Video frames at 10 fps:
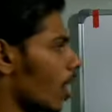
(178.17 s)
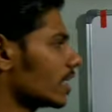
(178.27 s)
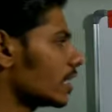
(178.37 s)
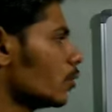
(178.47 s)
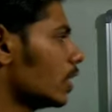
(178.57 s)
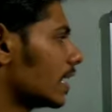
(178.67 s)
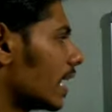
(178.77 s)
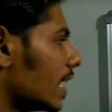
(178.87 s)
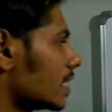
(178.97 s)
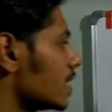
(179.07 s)
what you will
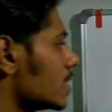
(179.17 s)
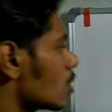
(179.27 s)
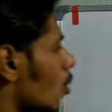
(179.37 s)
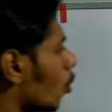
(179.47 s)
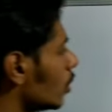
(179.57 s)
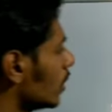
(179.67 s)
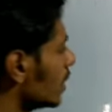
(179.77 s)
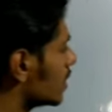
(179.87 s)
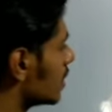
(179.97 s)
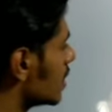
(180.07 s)
get is only